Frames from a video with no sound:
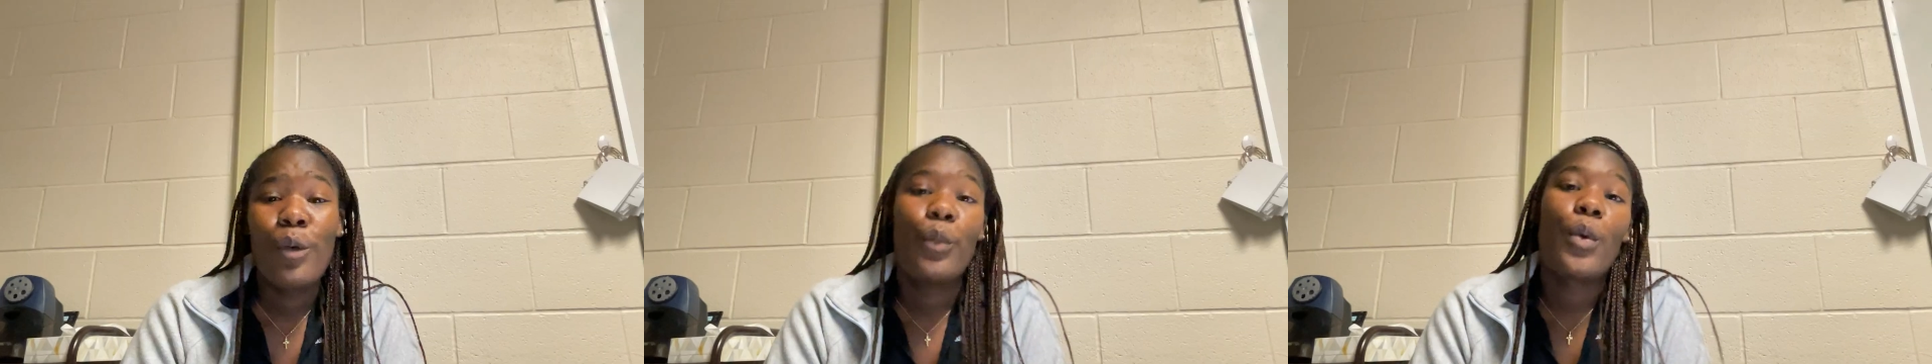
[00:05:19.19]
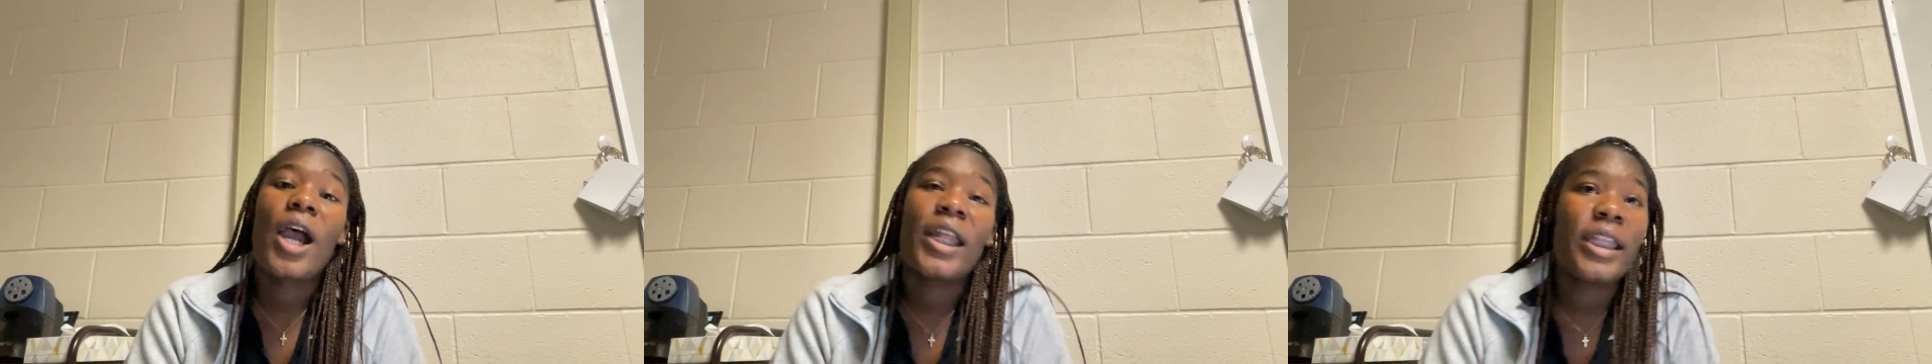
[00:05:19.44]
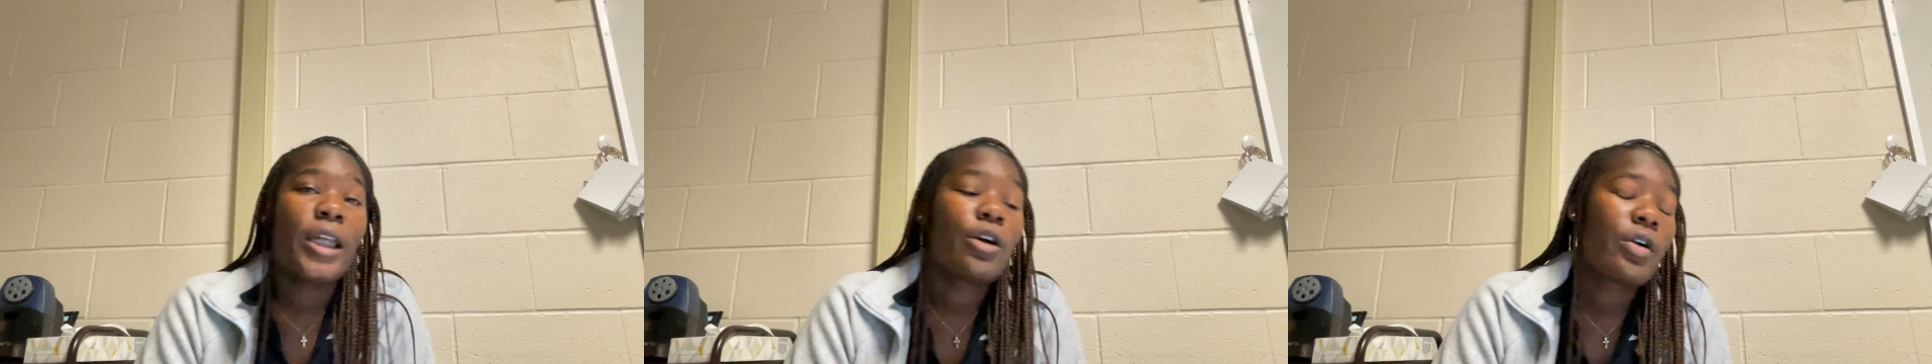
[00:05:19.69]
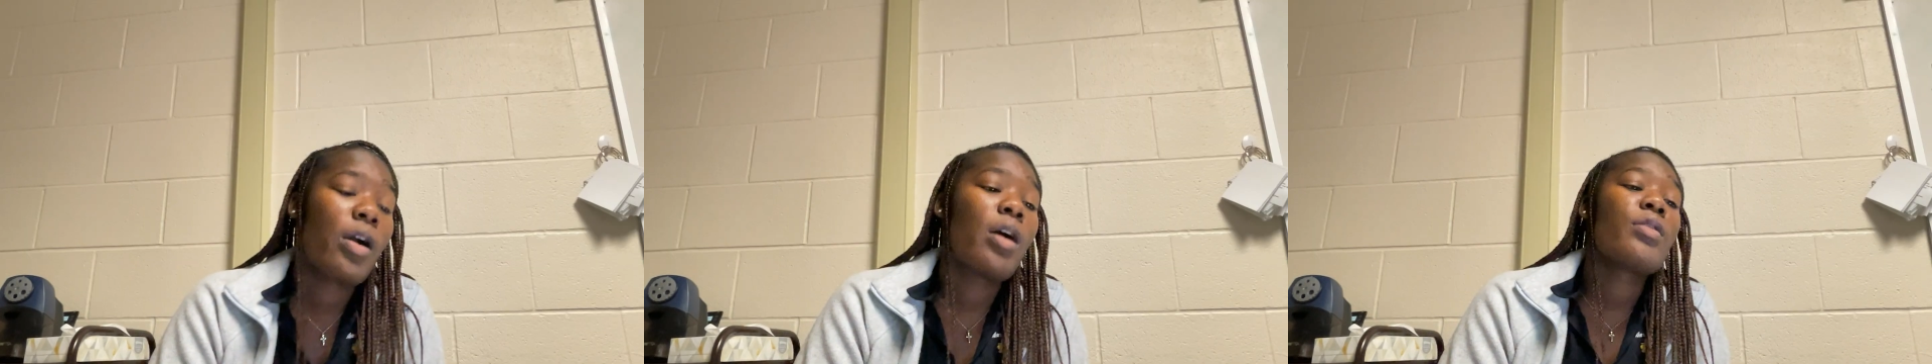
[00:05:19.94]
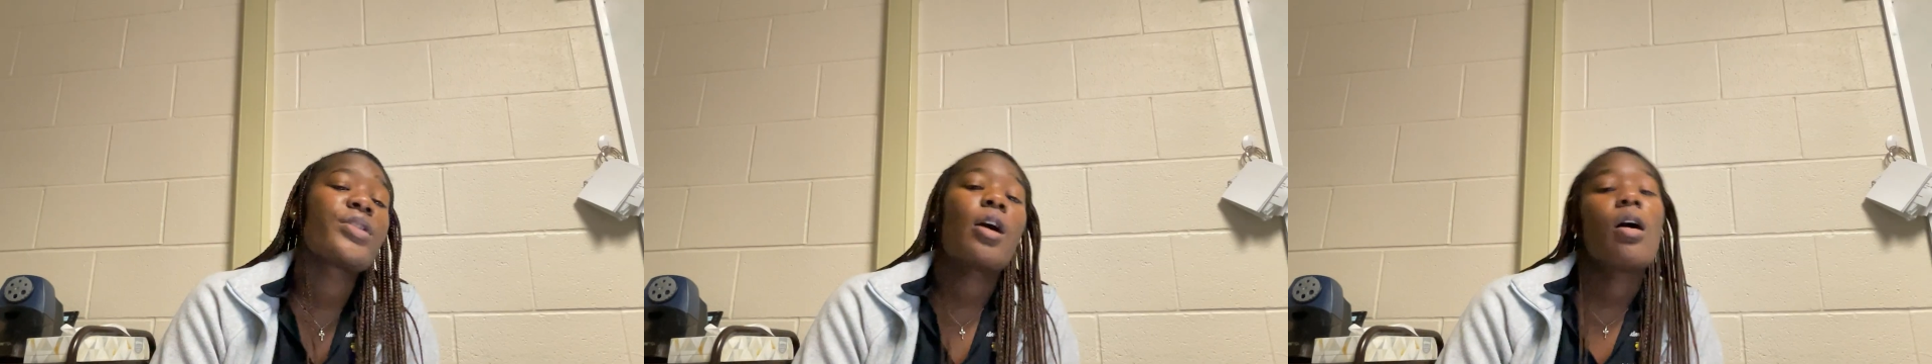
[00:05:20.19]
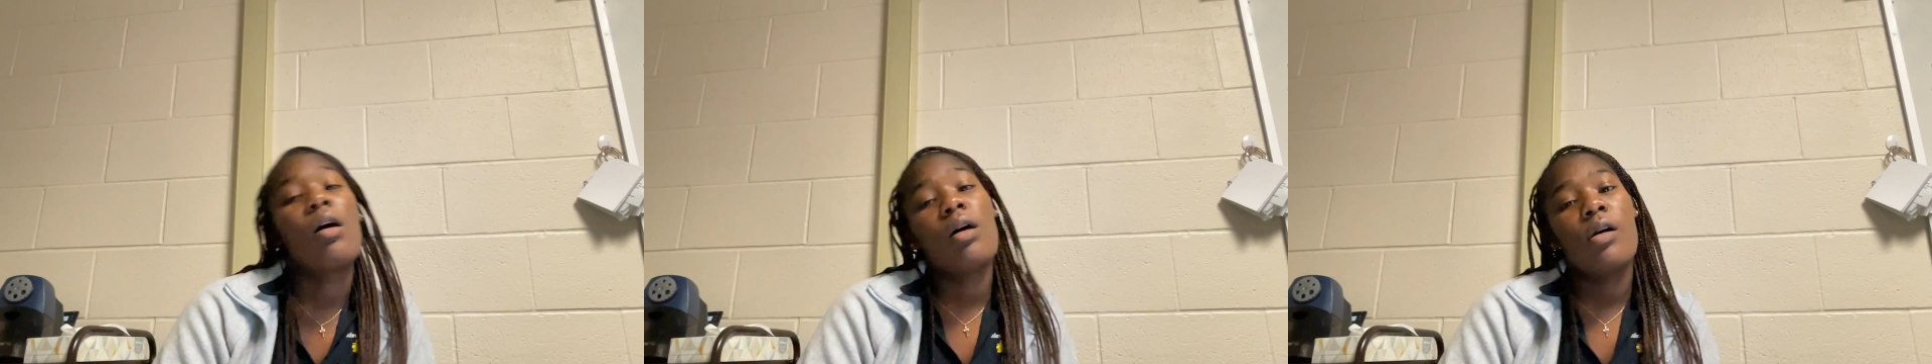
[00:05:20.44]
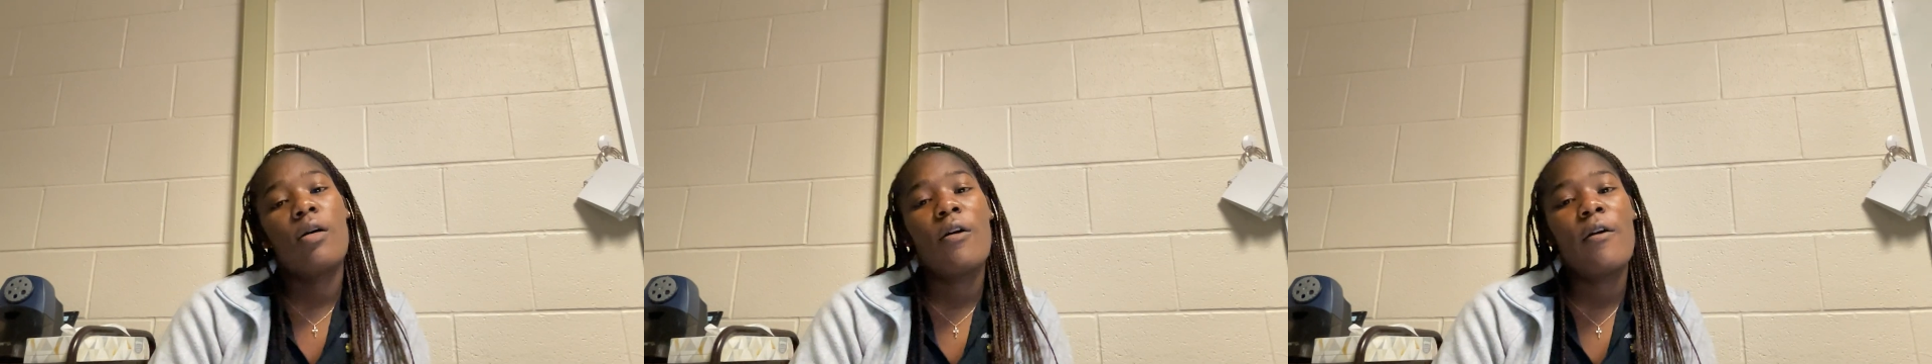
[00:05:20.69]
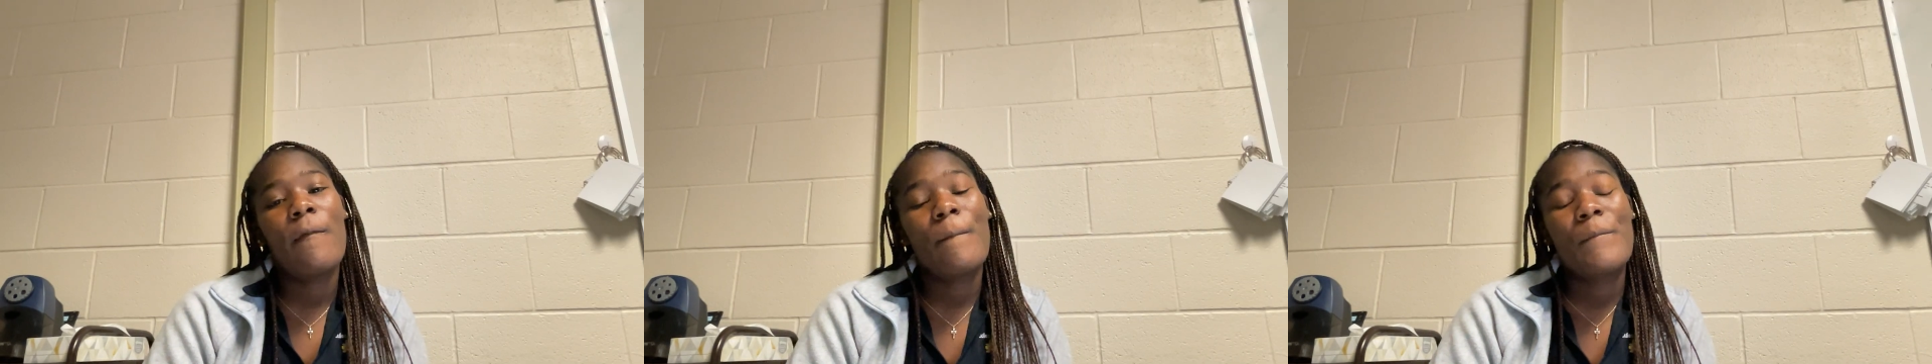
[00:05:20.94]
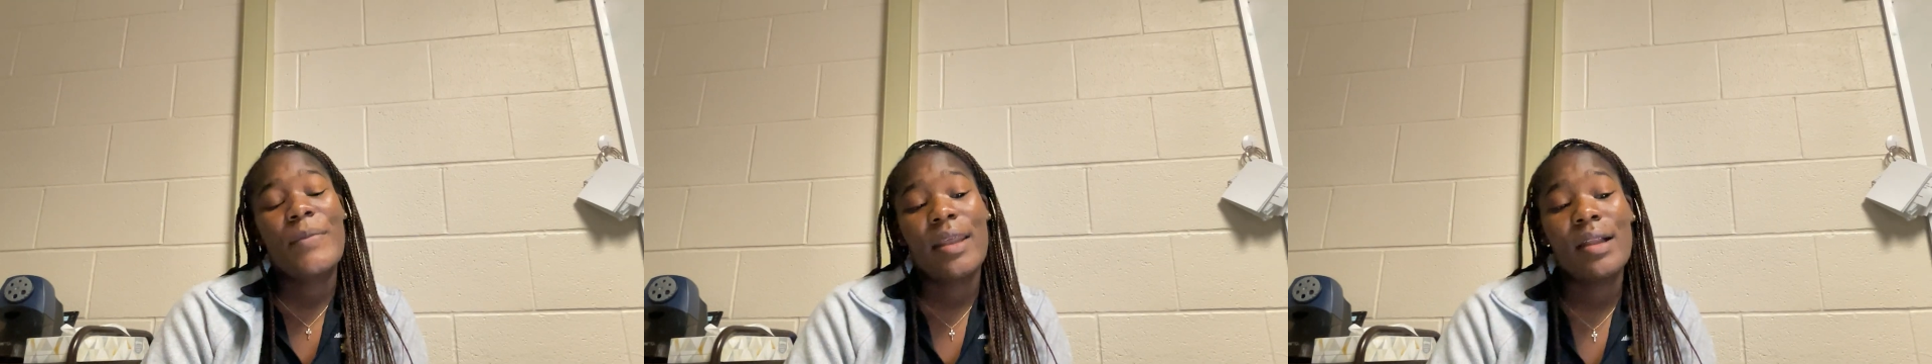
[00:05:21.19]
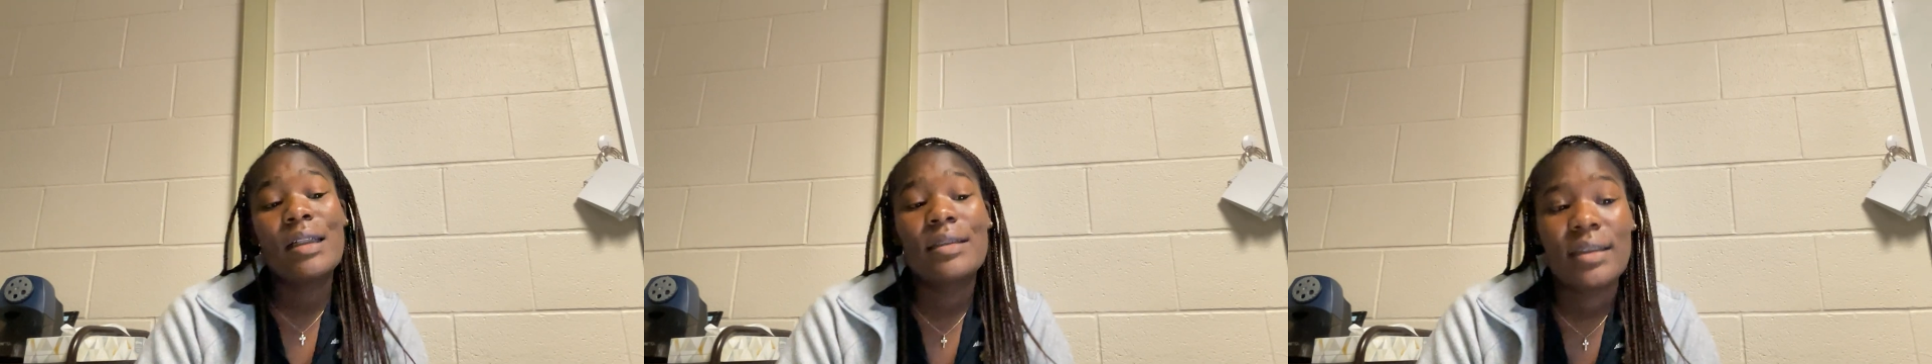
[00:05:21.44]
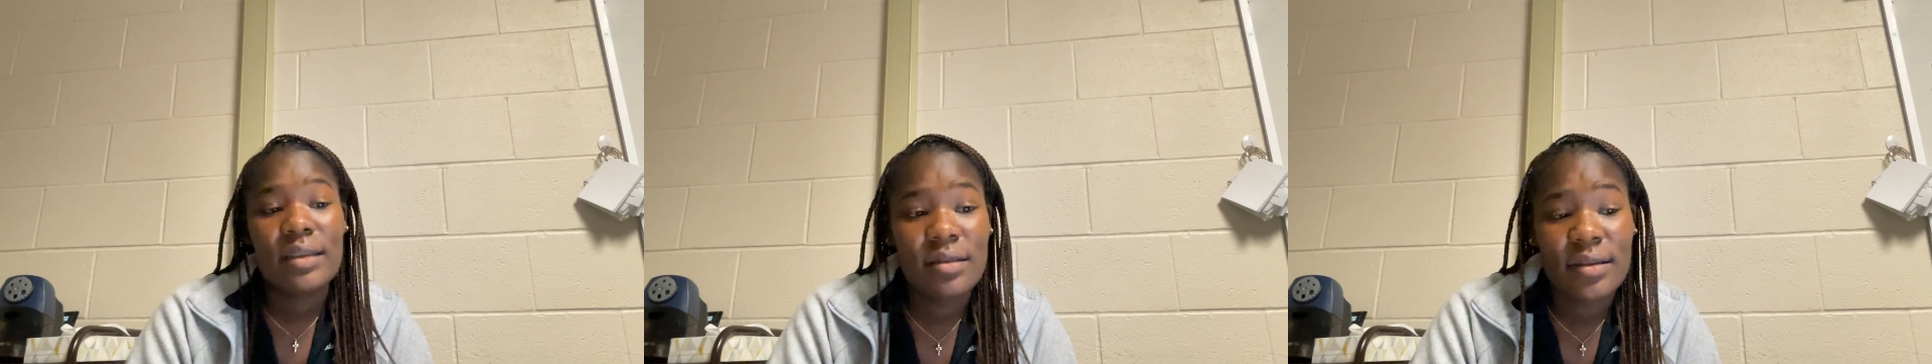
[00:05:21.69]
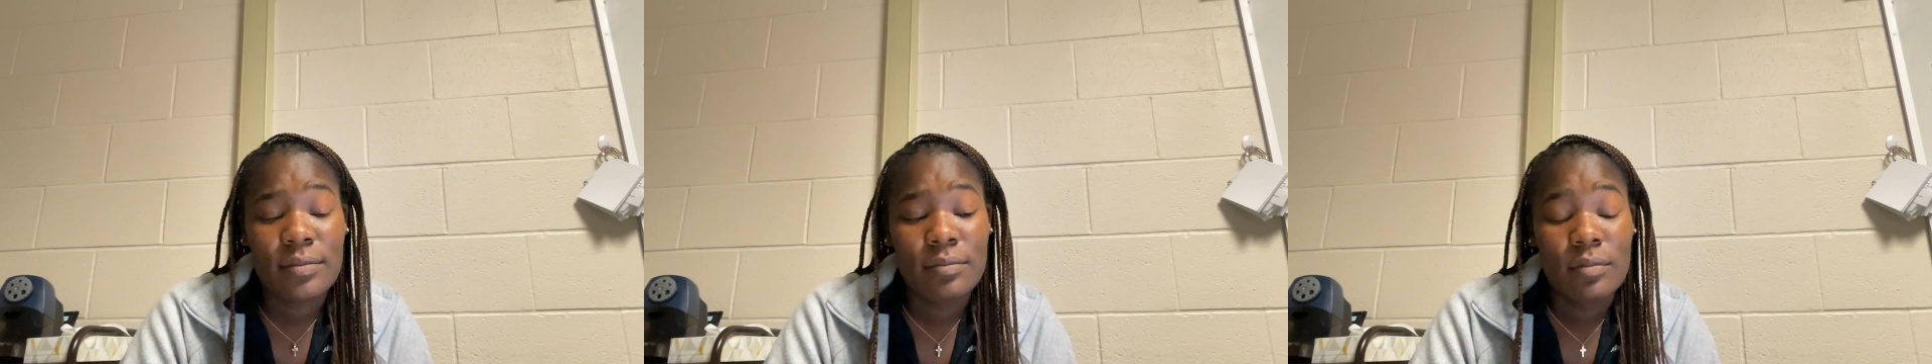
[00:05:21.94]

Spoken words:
writing across all contents.